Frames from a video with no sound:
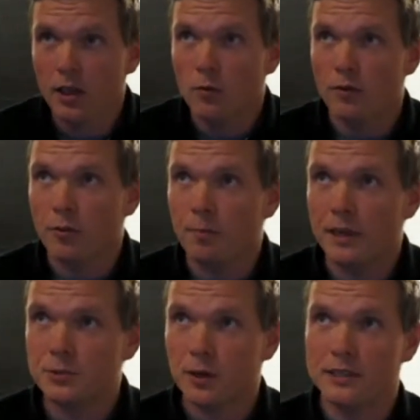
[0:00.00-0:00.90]
one of the
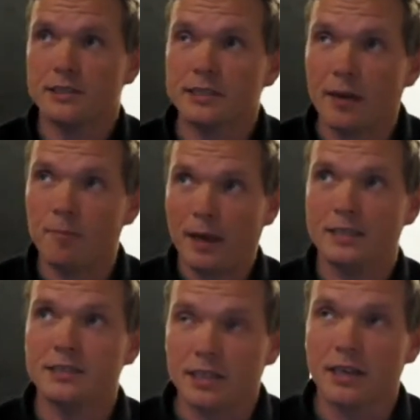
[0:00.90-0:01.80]
best ways to get
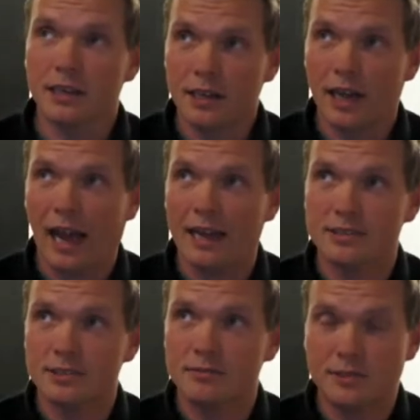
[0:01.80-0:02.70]
better at
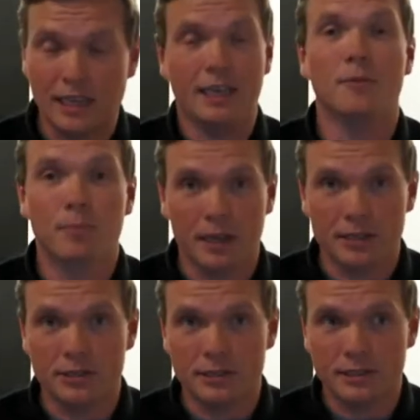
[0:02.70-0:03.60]
taking
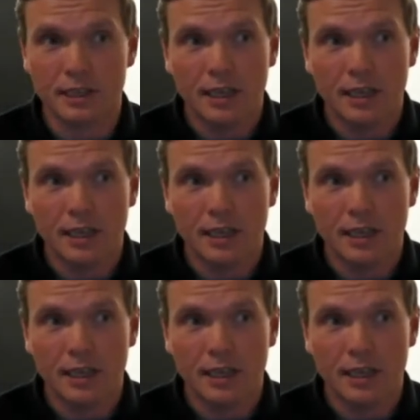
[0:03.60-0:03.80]
pictures